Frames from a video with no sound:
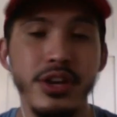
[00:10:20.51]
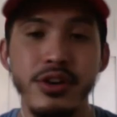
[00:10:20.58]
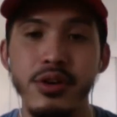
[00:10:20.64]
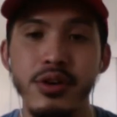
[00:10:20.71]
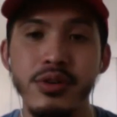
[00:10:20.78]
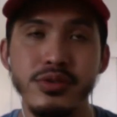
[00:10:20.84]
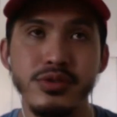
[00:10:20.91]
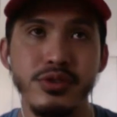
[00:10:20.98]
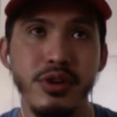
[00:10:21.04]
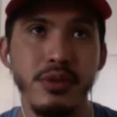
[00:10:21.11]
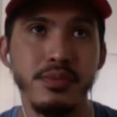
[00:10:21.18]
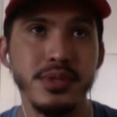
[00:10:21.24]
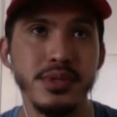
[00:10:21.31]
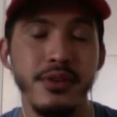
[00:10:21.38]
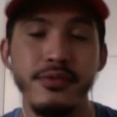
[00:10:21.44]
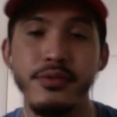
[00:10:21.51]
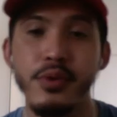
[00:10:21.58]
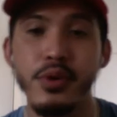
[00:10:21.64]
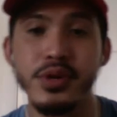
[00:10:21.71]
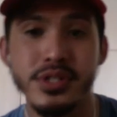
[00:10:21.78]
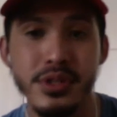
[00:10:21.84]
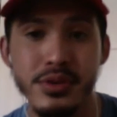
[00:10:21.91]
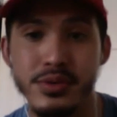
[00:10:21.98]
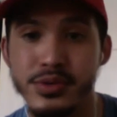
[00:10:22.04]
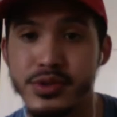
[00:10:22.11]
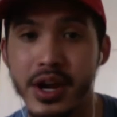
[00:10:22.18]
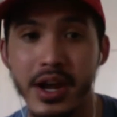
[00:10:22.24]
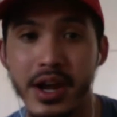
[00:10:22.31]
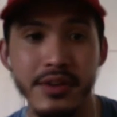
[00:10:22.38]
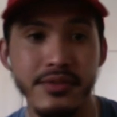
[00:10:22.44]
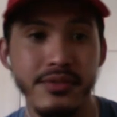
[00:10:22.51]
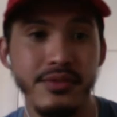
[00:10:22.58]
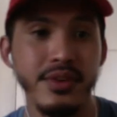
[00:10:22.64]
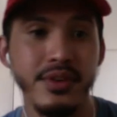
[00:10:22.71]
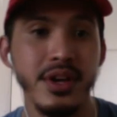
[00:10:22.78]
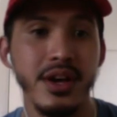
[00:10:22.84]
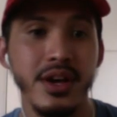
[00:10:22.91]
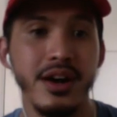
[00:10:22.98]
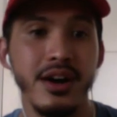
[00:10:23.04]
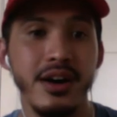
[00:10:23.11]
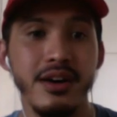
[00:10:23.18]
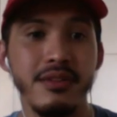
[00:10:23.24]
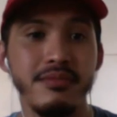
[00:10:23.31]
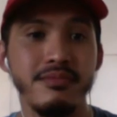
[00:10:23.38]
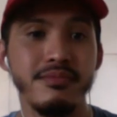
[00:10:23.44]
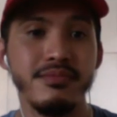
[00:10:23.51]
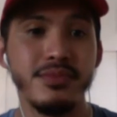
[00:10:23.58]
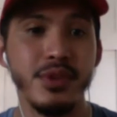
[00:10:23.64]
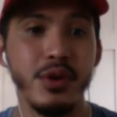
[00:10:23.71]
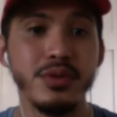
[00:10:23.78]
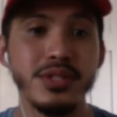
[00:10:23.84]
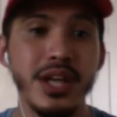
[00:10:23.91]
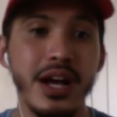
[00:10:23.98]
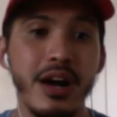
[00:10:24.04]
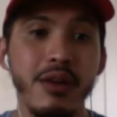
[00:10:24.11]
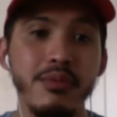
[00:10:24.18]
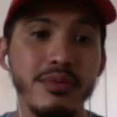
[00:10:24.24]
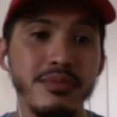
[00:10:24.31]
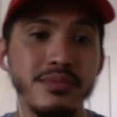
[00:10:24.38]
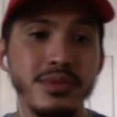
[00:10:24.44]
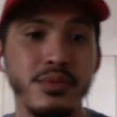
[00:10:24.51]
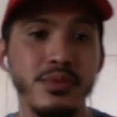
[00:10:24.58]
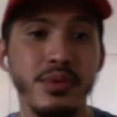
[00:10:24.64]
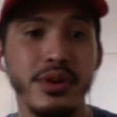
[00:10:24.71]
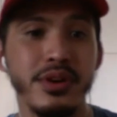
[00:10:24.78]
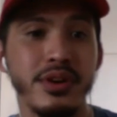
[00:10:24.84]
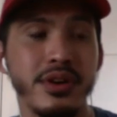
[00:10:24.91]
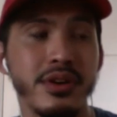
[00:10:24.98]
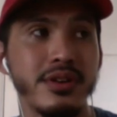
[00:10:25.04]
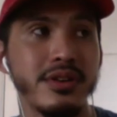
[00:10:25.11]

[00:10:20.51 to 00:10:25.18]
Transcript: Cole drops A Forest Hill Drive, those albums were